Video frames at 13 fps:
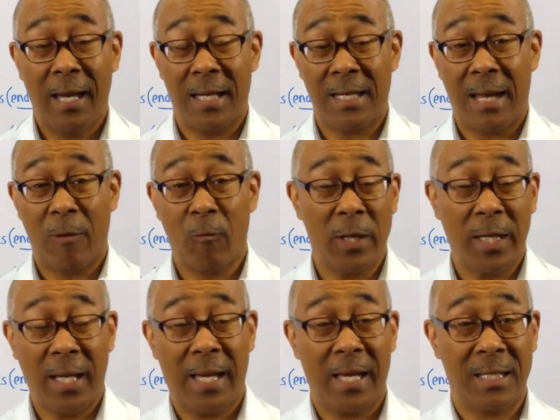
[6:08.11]
And I
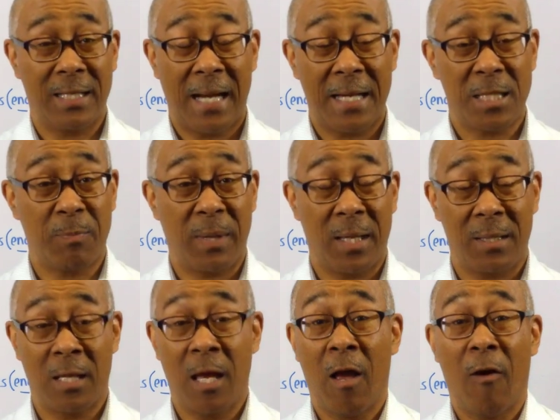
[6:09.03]
went ahead and I
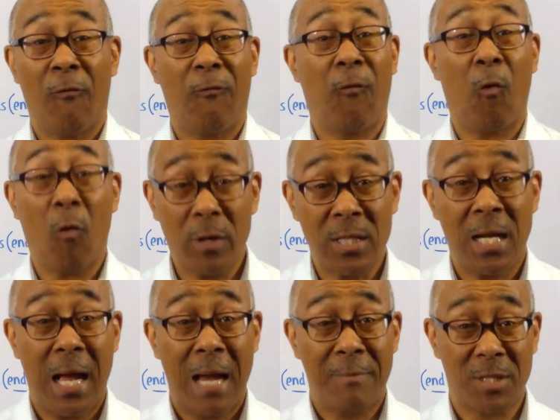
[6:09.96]
spent four
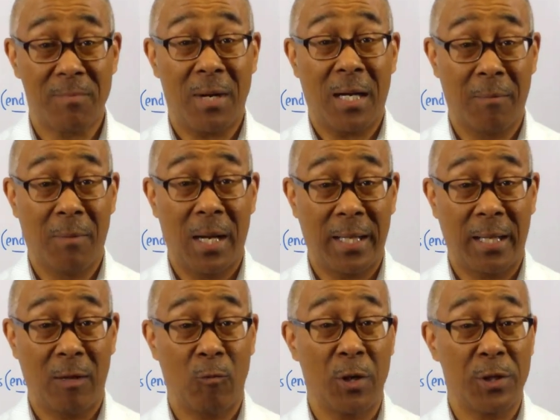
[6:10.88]
times the amount of
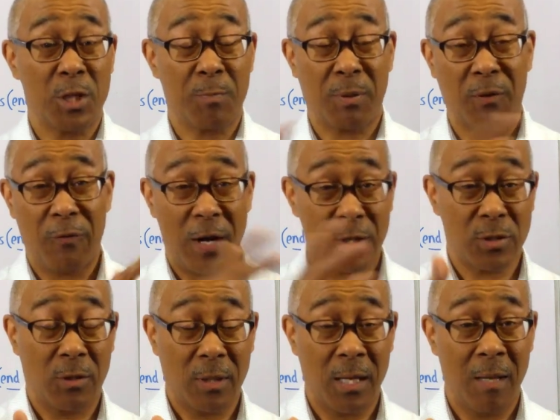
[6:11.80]
money with this
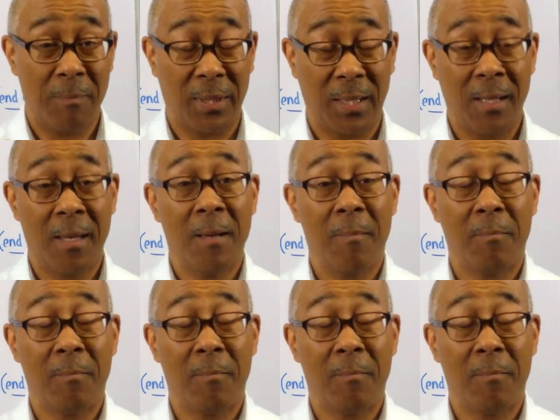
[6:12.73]
professional company,